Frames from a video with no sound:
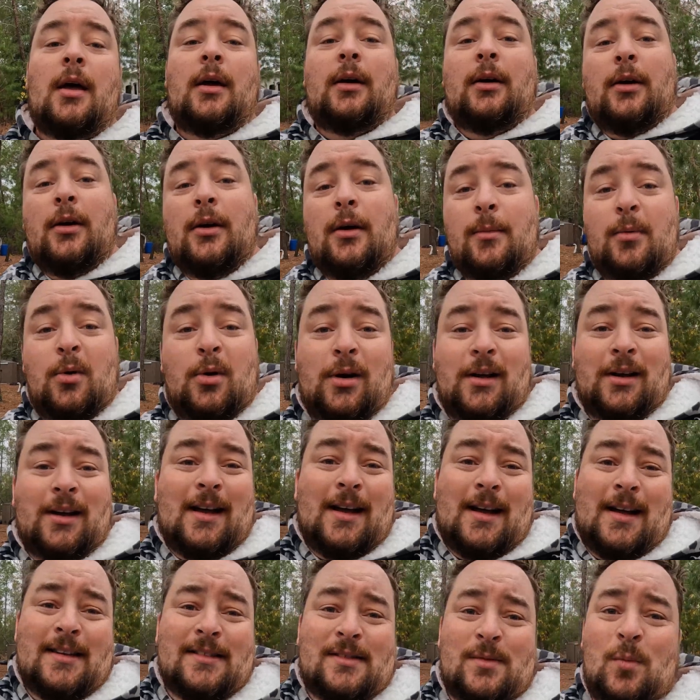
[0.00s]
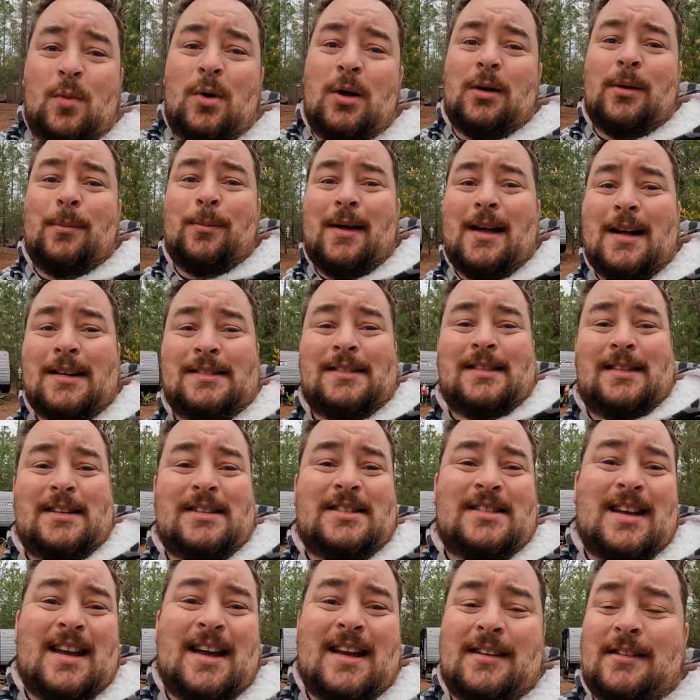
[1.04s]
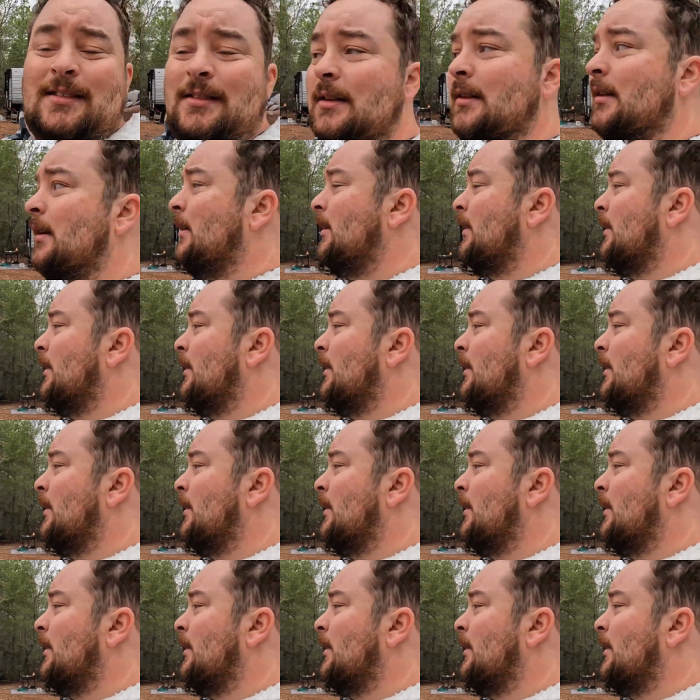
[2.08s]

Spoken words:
Good morning, guys, and welcome back to the channel.